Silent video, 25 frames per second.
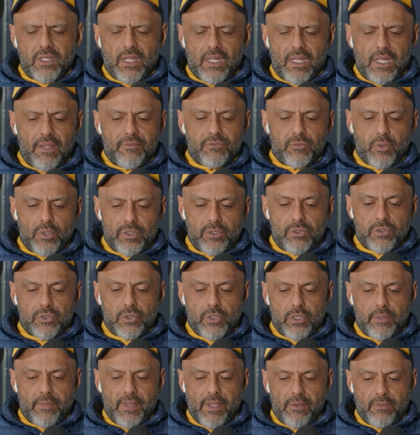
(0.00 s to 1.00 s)
loved what you were
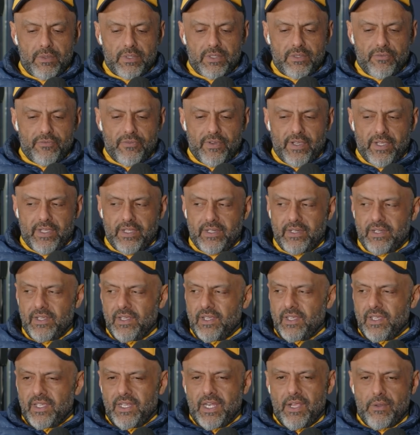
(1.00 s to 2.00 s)
talking about with the fucking,
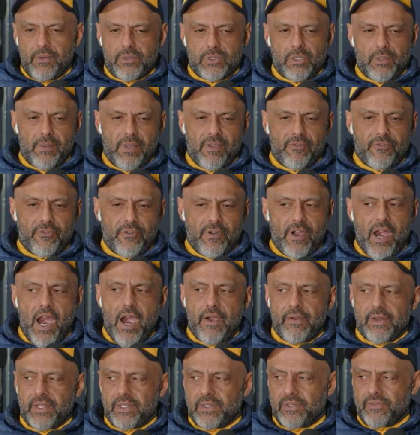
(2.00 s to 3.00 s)
we were talking about
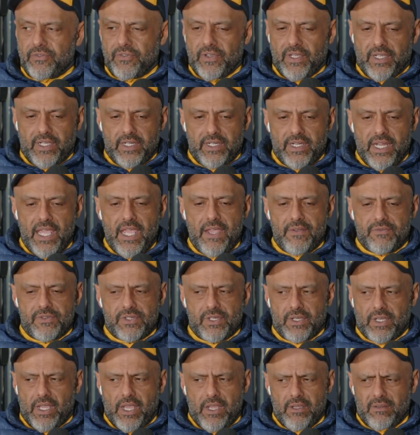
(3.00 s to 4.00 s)
Ferrari and the fucking
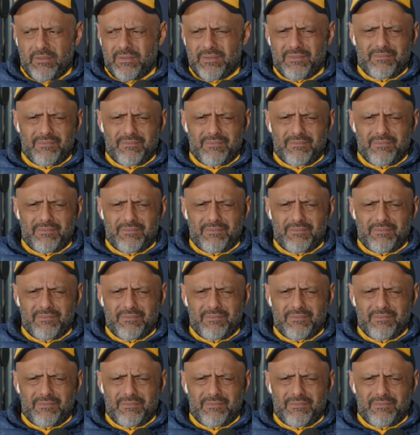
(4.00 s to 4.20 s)
navs. I go,